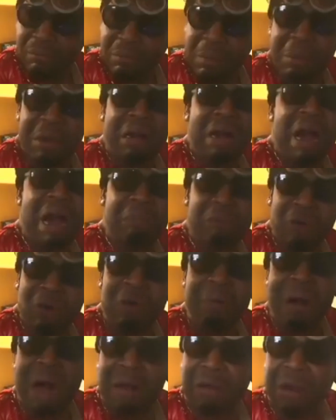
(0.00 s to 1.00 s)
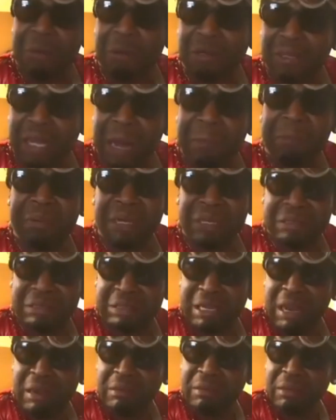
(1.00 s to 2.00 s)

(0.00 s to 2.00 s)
Mama call me Uber and come out of that place, yeah?